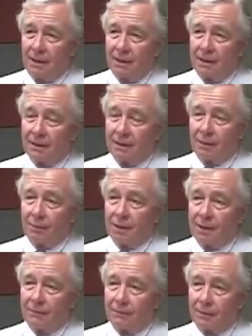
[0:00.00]
that are
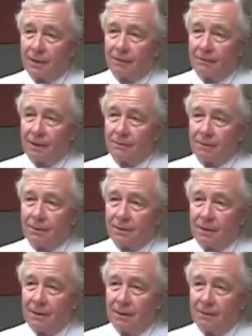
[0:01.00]
written for
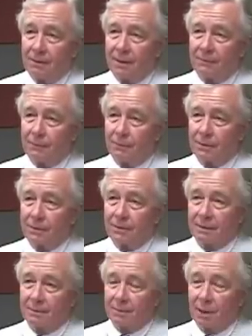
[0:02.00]
individuals. We enforce
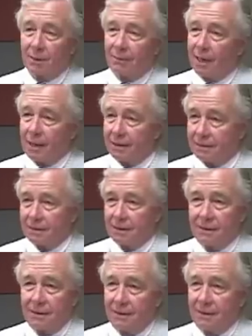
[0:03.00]
the Bill of Rights.
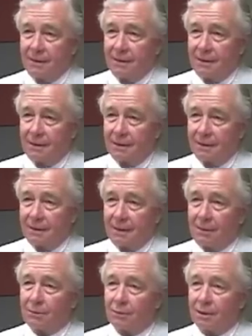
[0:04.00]

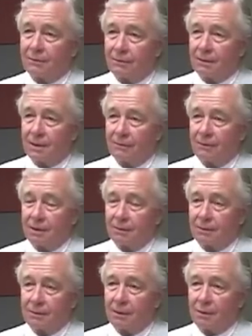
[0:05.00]
That was written for
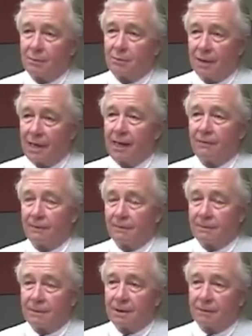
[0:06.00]
individuals. You know, we wouldn't have
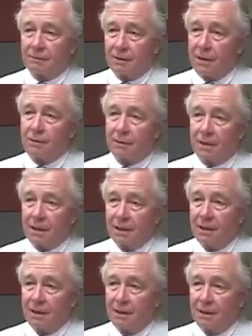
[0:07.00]
this country
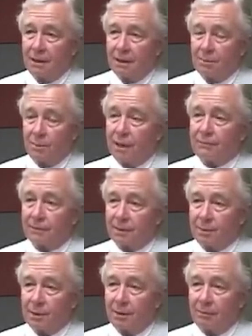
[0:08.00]
but for
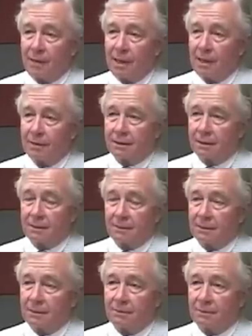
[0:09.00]
the Bill of Rights.
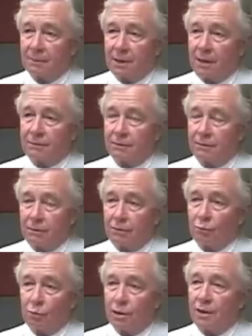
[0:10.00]
The
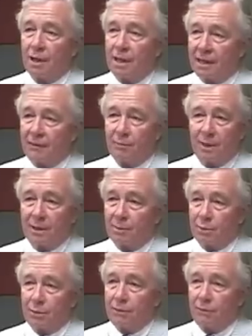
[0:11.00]
Constitution would not have been
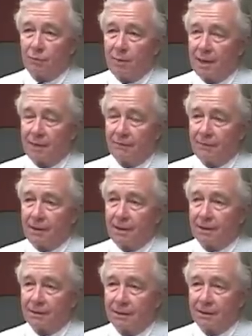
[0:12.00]
approved by the
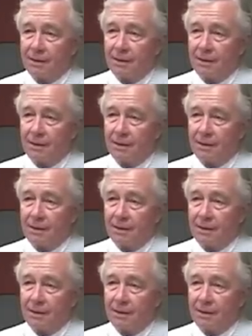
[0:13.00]
various